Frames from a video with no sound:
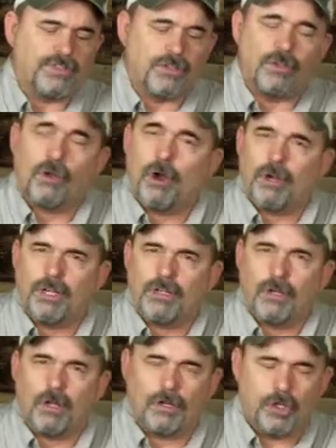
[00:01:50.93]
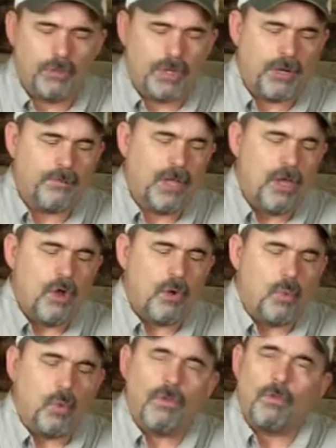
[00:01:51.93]
It's a darkened aluminum
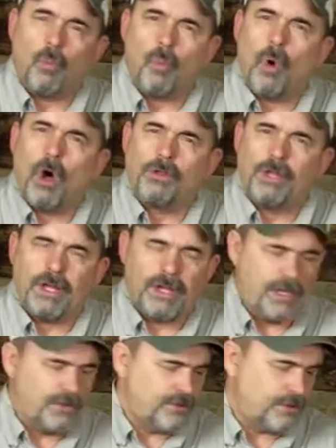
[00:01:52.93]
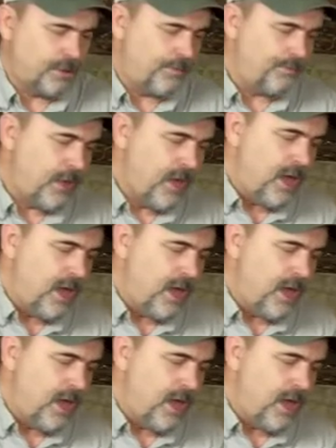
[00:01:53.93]
with walnut insert.